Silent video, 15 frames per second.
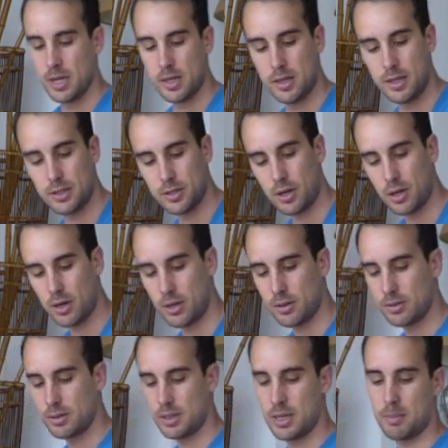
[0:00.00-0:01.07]
These
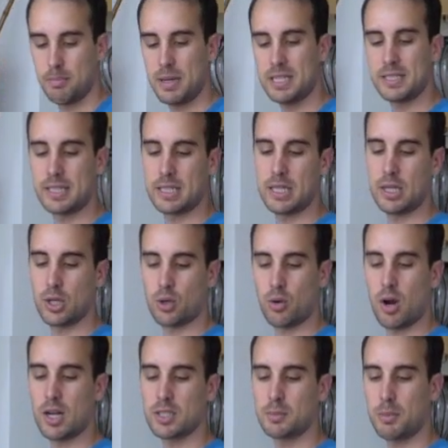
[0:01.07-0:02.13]
are basically
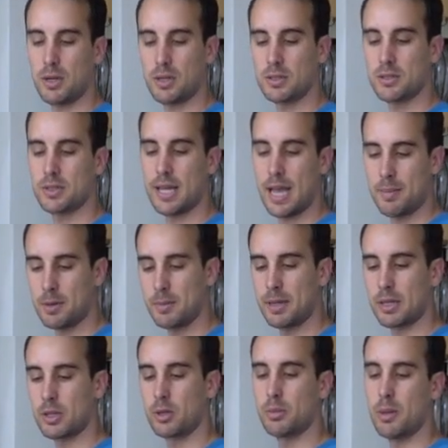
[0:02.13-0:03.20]
lacrosse balls. They happen to be
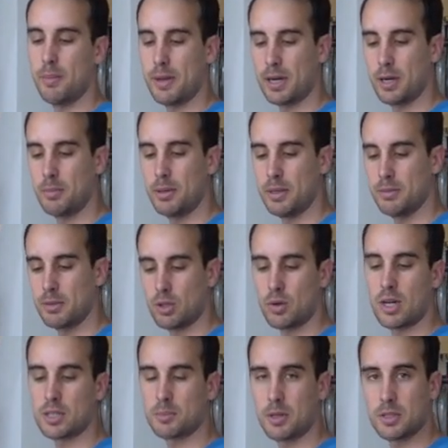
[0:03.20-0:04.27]
a little bit bigger, but
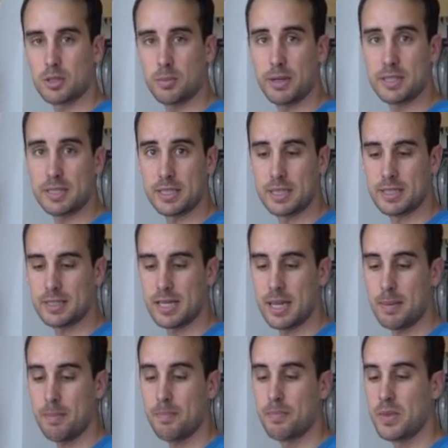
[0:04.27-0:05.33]
lacrosse balls are basically the
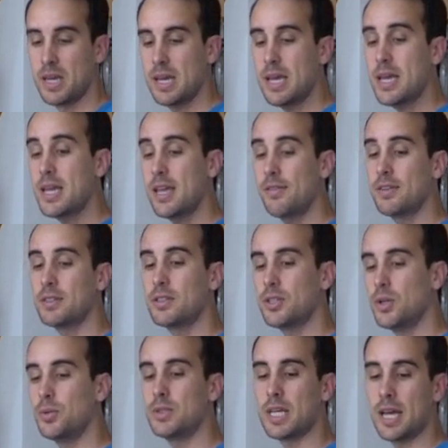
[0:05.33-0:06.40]
same. Even
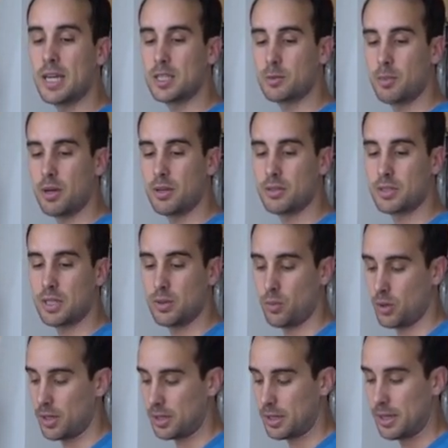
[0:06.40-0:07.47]
two tennis balls can
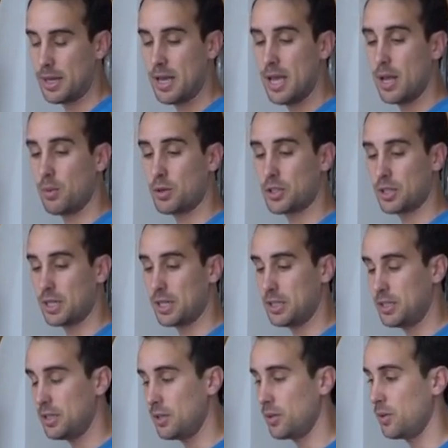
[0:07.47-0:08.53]
work. And what you're gonna
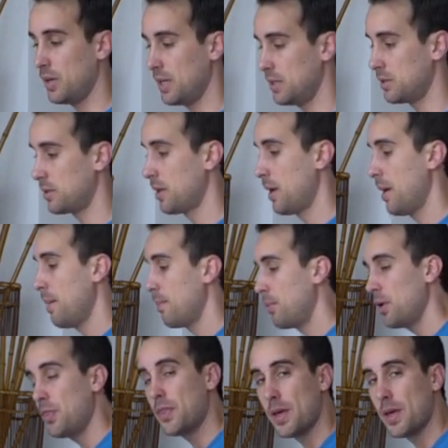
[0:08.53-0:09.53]
do is put